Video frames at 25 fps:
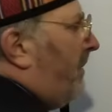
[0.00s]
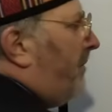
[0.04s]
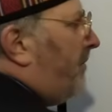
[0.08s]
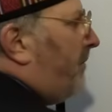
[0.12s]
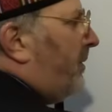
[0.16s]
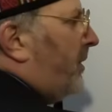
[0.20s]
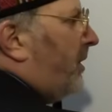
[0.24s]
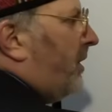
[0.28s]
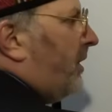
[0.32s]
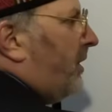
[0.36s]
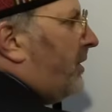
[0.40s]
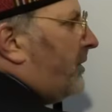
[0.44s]

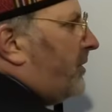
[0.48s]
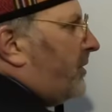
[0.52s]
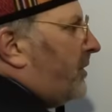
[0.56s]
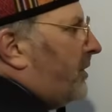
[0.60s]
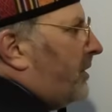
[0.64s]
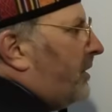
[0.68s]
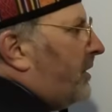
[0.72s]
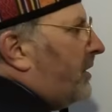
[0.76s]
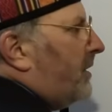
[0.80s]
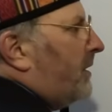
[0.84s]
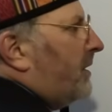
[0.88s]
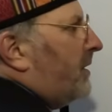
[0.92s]

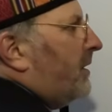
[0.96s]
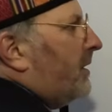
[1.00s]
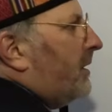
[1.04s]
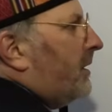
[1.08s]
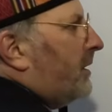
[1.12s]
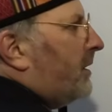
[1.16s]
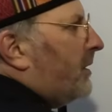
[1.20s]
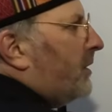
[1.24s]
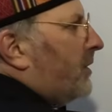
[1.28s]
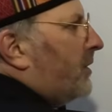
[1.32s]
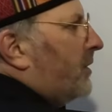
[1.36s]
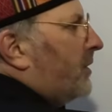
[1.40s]
Persia,
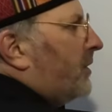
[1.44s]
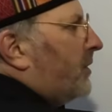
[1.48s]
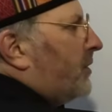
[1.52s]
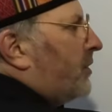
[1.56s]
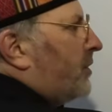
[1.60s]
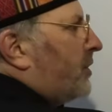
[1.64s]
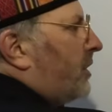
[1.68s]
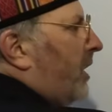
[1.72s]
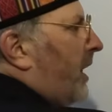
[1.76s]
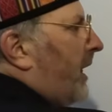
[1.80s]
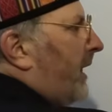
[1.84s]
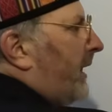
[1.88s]

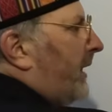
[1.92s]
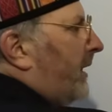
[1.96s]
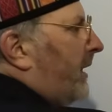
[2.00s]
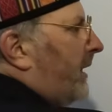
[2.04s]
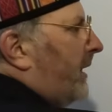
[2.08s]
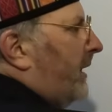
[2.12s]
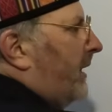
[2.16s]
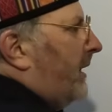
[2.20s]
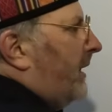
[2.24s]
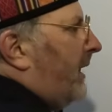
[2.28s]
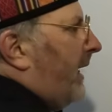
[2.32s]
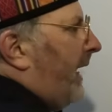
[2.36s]

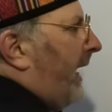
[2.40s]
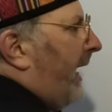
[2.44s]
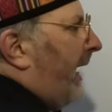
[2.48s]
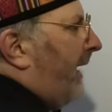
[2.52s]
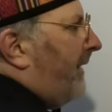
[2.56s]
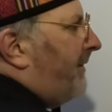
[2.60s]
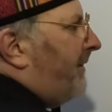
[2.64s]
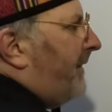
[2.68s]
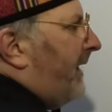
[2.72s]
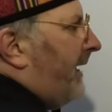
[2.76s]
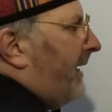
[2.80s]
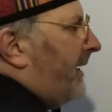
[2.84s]
China,
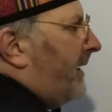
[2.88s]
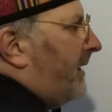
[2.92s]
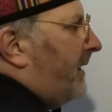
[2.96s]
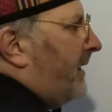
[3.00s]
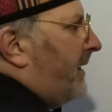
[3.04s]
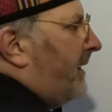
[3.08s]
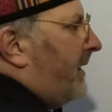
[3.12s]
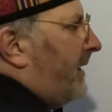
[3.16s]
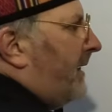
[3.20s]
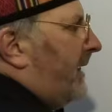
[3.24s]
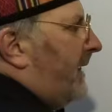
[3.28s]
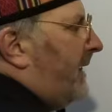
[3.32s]
and
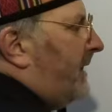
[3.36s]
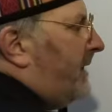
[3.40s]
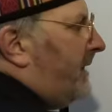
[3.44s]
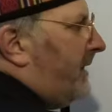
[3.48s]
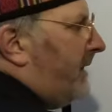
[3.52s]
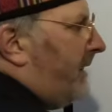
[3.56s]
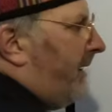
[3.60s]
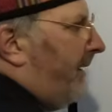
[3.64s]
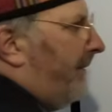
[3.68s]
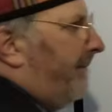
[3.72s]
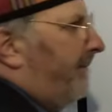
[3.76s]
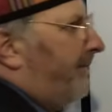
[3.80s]
then
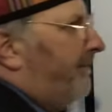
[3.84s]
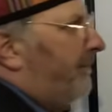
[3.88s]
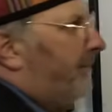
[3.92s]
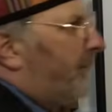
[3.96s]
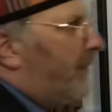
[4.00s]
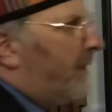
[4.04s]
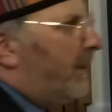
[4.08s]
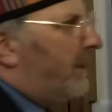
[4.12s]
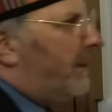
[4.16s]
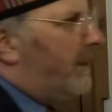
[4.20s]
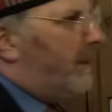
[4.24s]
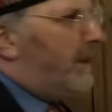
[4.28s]
India.
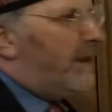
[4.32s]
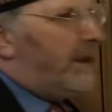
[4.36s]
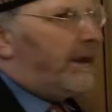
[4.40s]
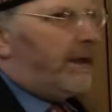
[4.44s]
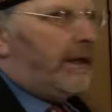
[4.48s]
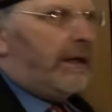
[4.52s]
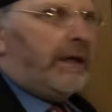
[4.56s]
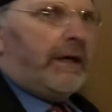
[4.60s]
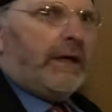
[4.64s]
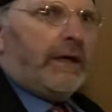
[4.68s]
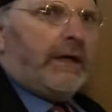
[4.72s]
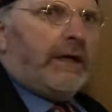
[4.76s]

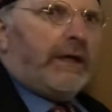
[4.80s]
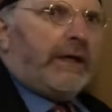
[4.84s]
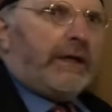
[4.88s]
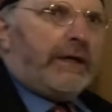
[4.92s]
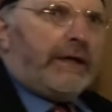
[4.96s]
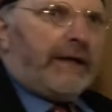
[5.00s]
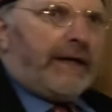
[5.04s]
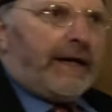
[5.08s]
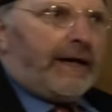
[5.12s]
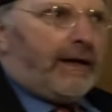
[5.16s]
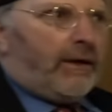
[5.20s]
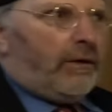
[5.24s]

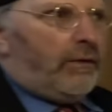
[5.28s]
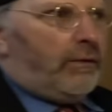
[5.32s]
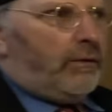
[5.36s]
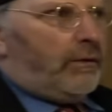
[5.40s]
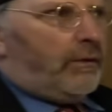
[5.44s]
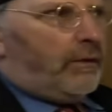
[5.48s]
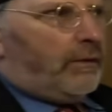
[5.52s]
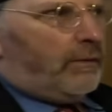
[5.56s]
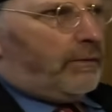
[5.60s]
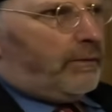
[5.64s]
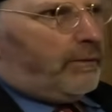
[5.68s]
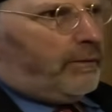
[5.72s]

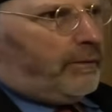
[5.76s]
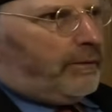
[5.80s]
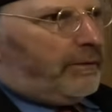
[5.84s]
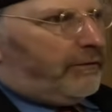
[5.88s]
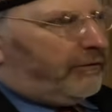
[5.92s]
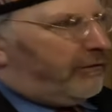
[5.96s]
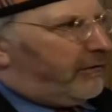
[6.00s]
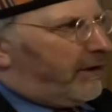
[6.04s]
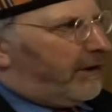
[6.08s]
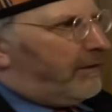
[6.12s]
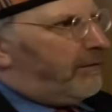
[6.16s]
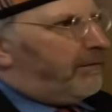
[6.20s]
Now, we
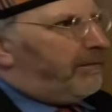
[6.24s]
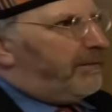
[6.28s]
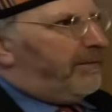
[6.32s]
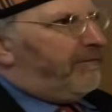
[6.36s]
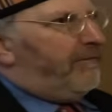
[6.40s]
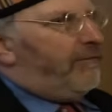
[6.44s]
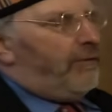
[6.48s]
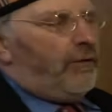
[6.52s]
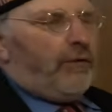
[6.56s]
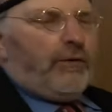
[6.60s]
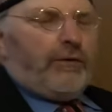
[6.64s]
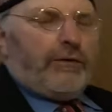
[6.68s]
said
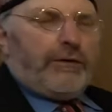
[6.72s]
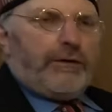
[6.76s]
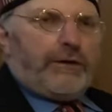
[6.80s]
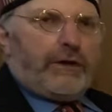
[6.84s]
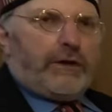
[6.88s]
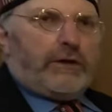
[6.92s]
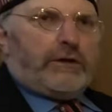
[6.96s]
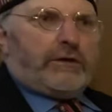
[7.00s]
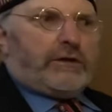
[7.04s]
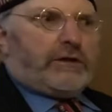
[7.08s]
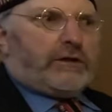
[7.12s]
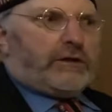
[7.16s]
before
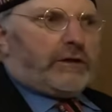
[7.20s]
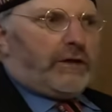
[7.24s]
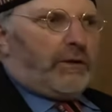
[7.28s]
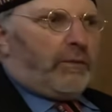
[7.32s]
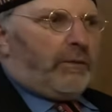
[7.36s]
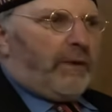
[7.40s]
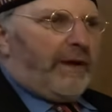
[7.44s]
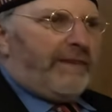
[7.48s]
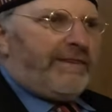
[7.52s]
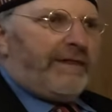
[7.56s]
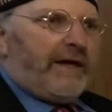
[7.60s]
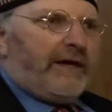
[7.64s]
that
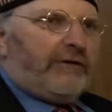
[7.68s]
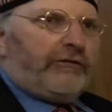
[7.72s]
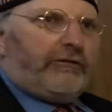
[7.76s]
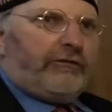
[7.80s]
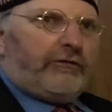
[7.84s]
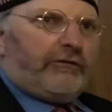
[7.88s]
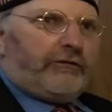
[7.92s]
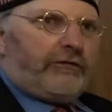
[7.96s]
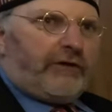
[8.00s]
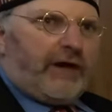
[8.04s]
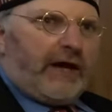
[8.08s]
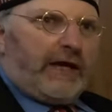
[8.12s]
when there's
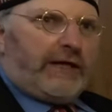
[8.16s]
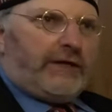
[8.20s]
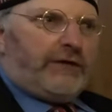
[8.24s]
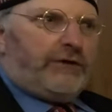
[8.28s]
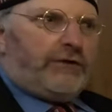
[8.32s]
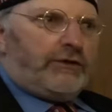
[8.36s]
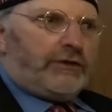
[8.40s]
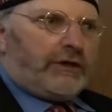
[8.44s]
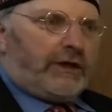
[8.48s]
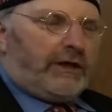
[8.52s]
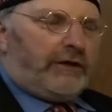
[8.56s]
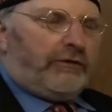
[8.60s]
a
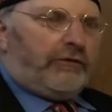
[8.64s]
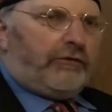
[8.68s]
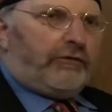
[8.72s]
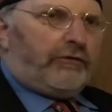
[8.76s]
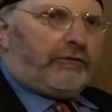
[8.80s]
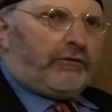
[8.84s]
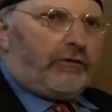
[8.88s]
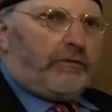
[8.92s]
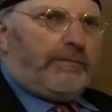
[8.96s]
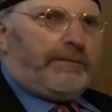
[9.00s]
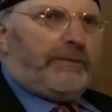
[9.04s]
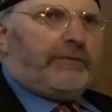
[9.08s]
change in
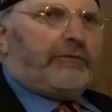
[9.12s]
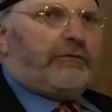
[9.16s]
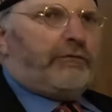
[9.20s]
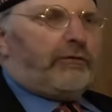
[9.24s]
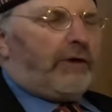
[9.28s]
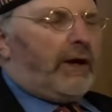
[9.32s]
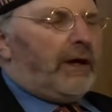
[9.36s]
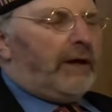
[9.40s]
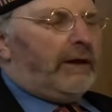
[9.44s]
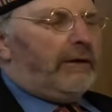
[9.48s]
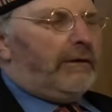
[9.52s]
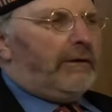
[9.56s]

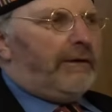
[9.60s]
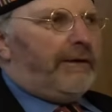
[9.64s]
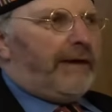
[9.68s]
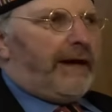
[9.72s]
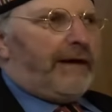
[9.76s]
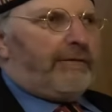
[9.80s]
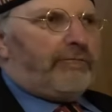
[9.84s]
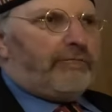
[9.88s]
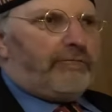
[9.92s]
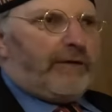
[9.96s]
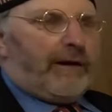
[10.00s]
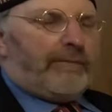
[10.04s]
superstyle,
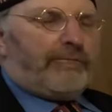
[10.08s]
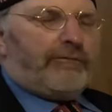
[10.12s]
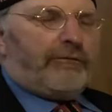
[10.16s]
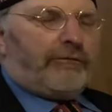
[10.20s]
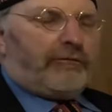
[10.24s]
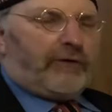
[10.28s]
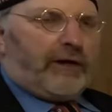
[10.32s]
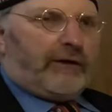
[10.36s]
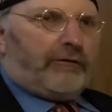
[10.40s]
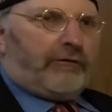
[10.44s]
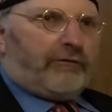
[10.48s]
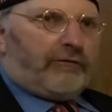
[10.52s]
that
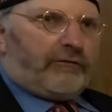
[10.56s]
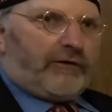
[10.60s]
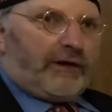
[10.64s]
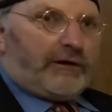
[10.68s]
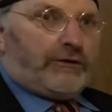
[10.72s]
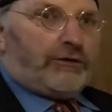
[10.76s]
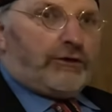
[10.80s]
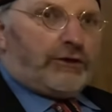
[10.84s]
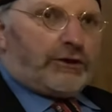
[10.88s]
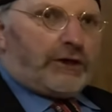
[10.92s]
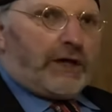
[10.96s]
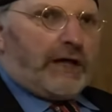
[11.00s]
represents
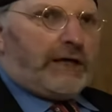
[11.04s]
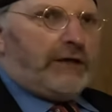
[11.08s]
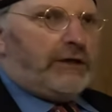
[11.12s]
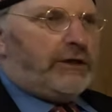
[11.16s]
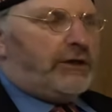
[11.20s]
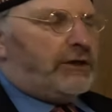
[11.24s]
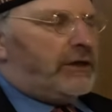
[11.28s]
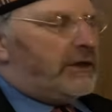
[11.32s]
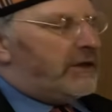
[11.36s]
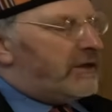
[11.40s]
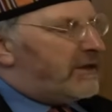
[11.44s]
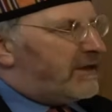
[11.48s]
a
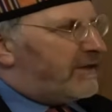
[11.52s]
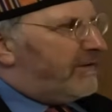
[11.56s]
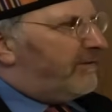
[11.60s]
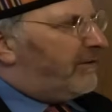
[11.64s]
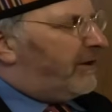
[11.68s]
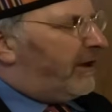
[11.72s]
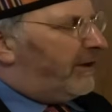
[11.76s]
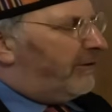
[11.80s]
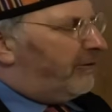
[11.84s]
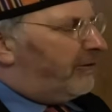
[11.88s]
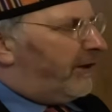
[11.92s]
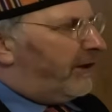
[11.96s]
change in
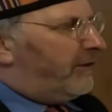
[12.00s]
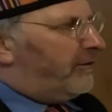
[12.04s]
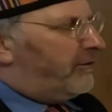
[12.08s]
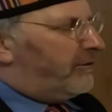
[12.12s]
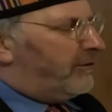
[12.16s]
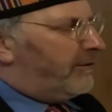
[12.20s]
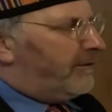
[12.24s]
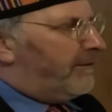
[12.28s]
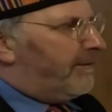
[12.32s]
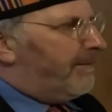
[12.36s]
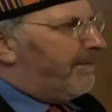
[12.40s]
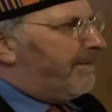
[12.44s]

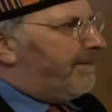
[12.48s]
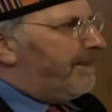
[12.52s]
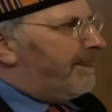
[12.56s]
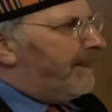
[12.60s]
civilization.